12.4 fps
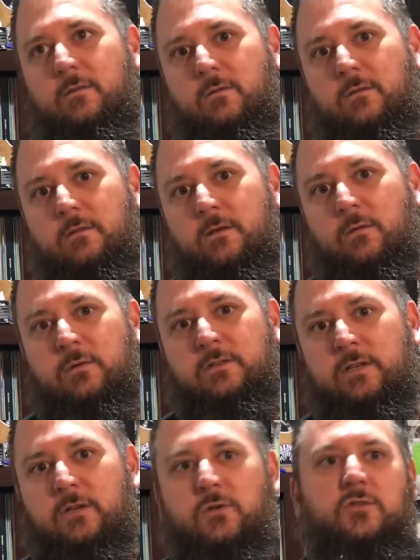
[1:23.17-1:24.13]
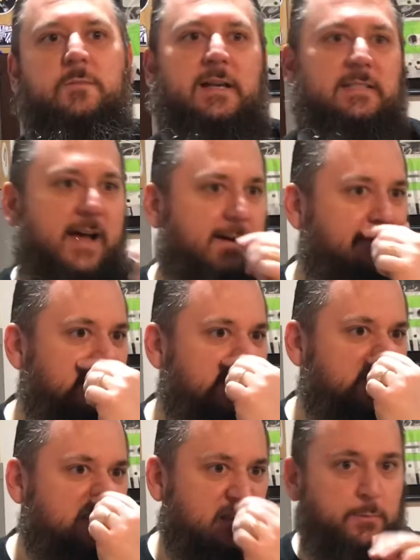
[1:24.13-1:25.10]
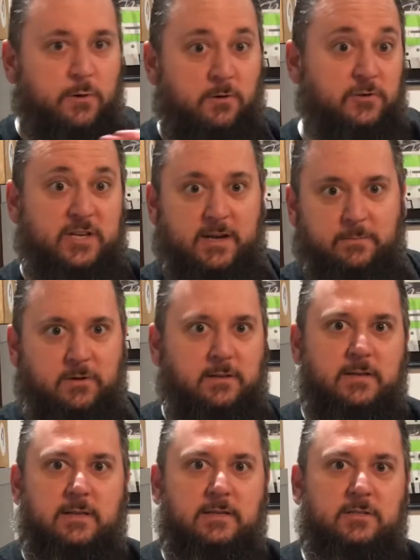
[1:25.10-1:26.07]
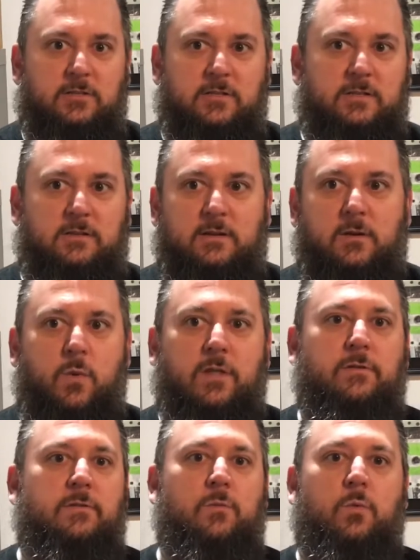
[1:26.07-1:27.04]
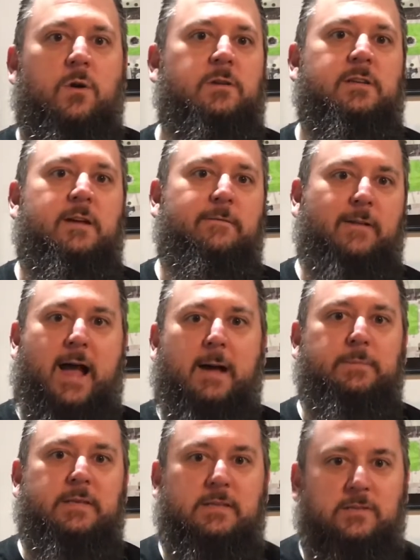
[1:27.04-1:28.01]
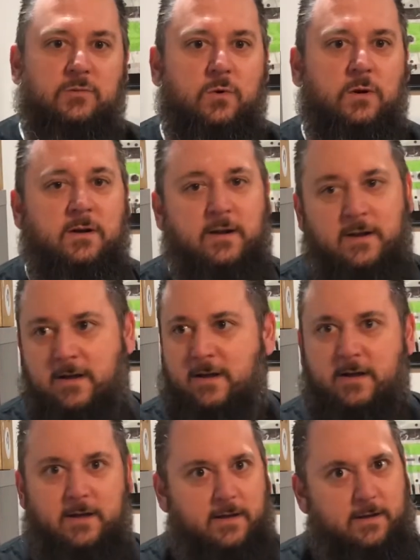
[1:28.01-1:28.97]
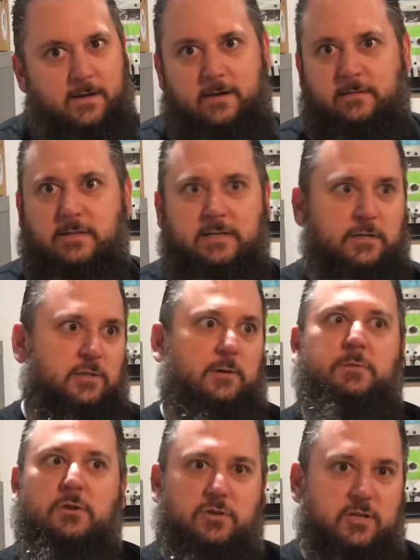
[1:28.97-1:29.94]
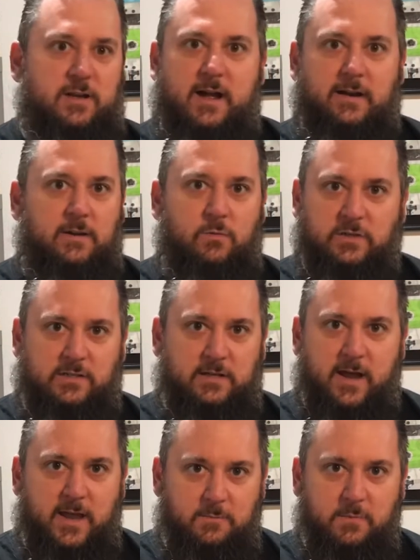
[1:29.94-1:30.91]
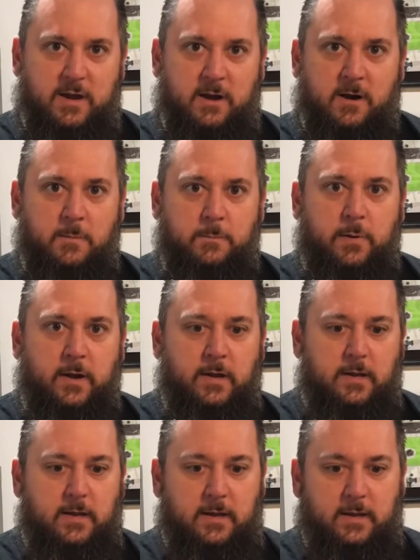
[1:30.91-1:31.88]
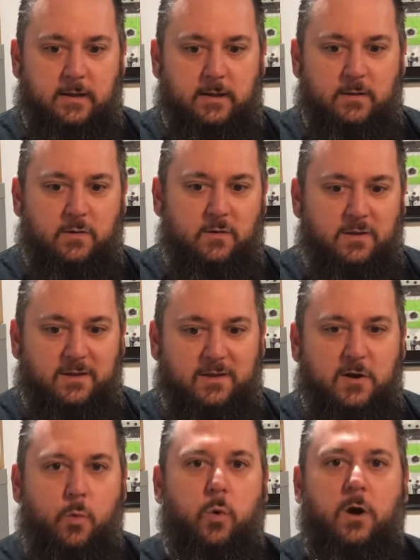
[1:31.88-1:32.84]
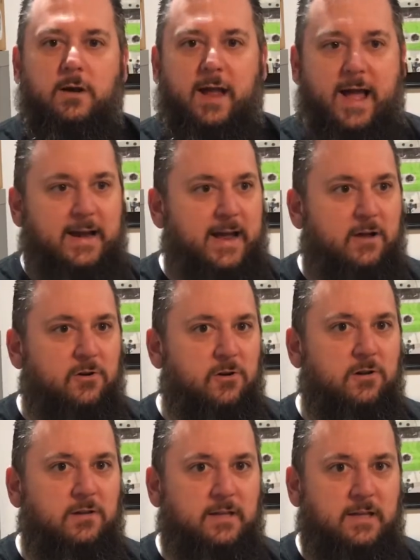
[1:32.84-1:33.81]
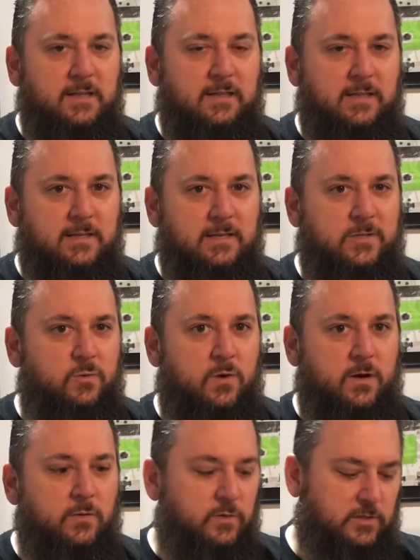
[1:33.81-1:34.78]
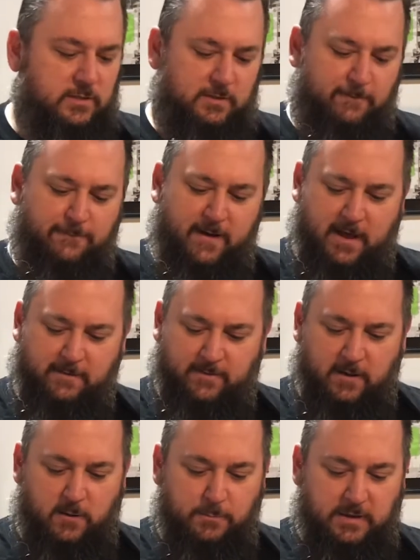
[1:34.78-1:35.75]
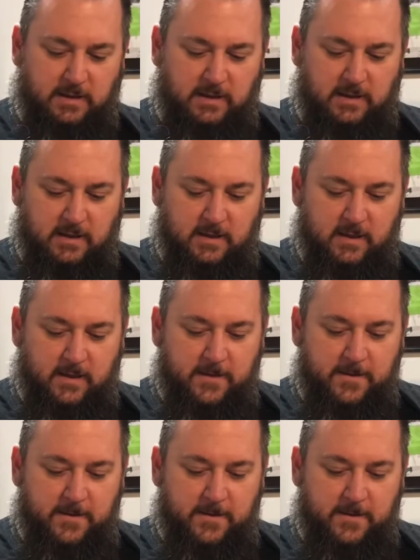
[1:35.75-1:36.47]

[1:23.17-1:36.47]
There was a huge mess, obviously, with the Pearl Jam release, just, whether there weren't enough copies or the distribution on it was a nightmare. But, word got out early that this one, which is a 5 LP